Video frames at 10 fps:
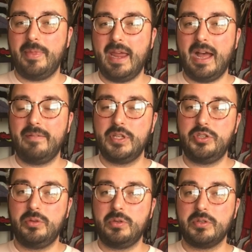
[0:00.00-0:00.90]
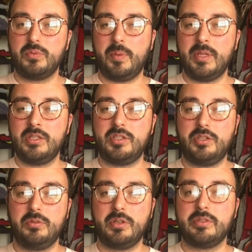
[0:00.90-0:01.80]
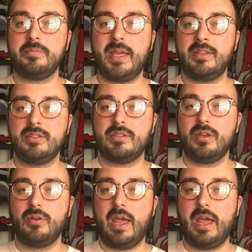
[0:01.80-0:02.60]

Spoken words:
They have a juniors women's, juniors men's,